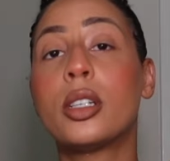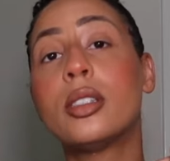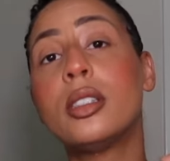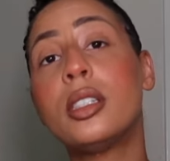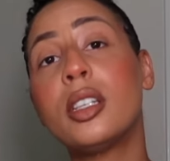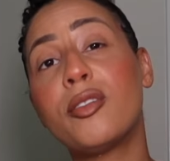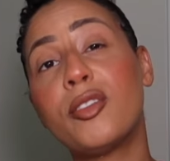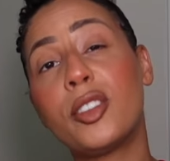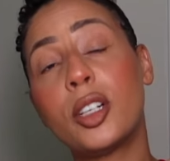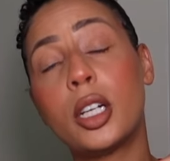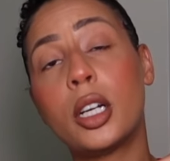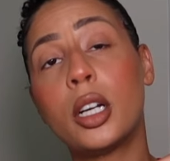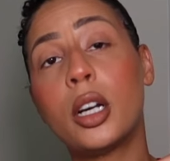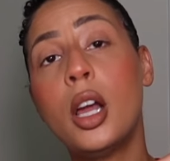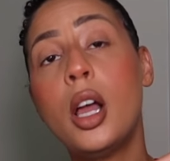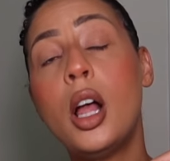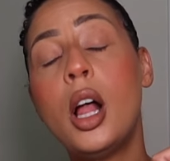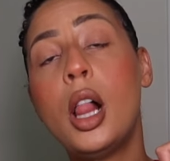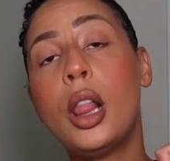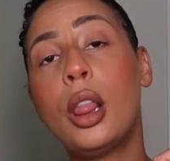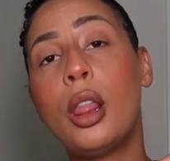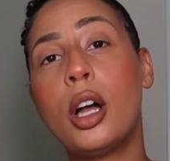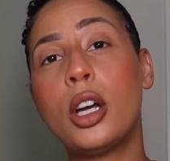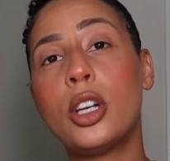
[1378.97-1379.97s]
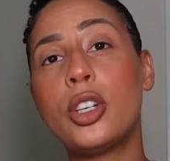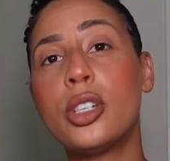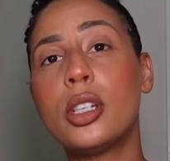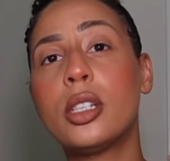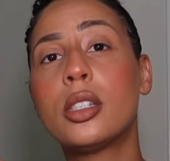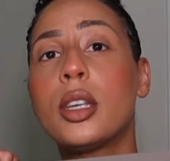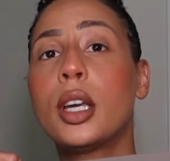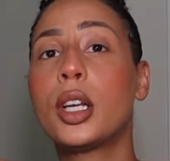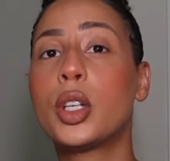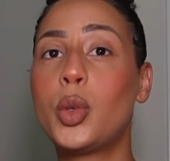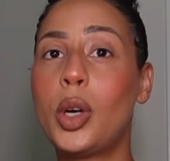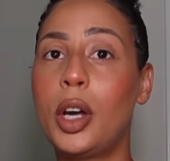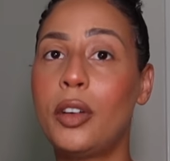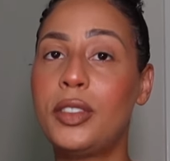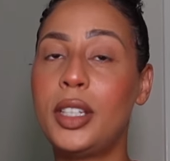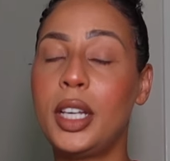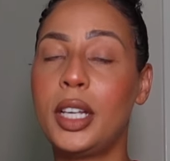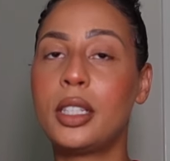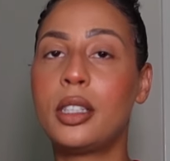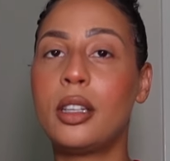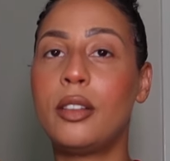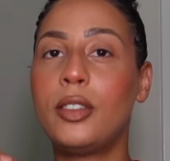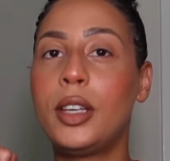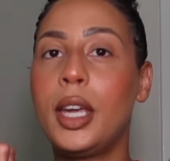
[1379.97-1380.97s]
stiffer launches like 12
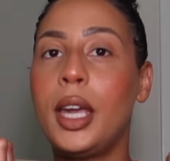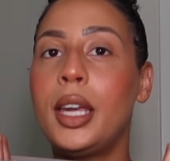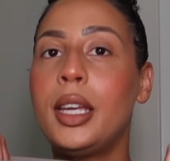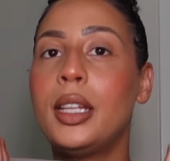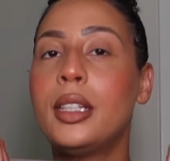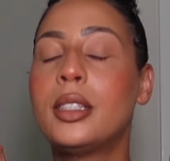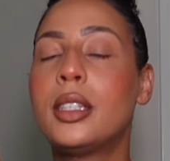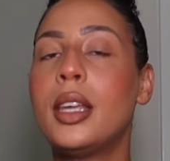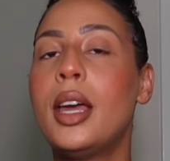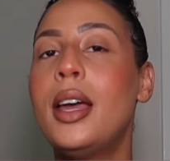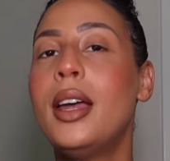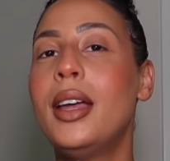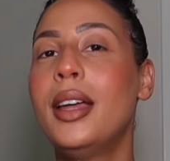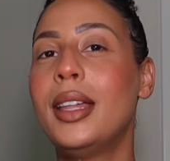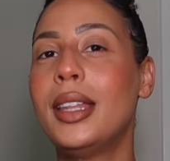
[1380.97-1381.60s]
days of gains